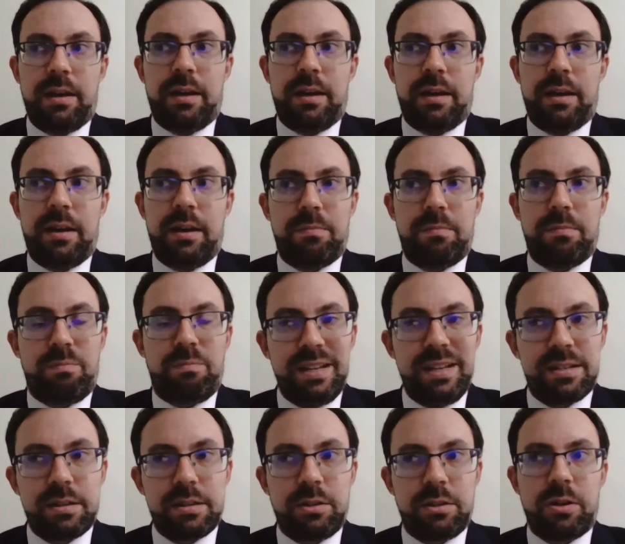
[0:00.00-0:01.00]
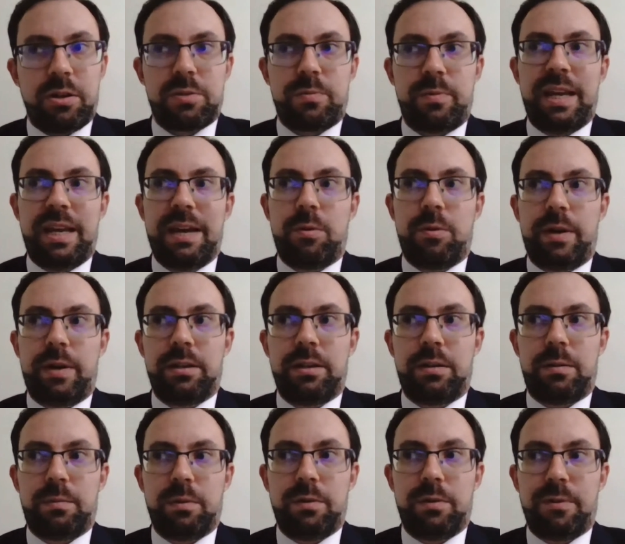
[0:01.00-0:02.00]
recent years we have a rather
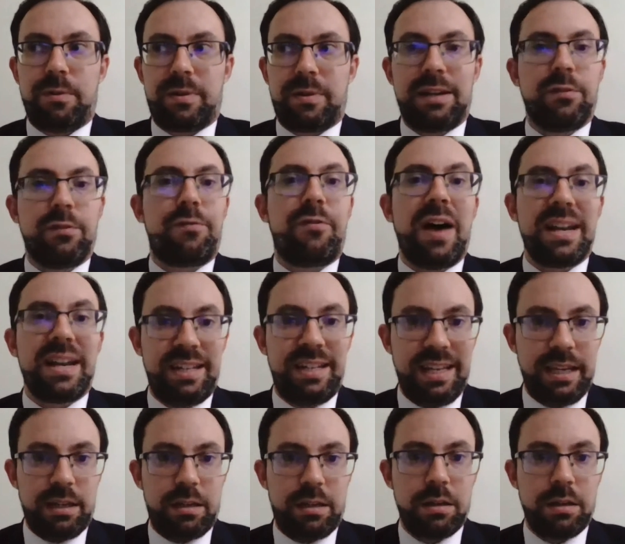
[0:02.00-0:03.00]
kind of fatigue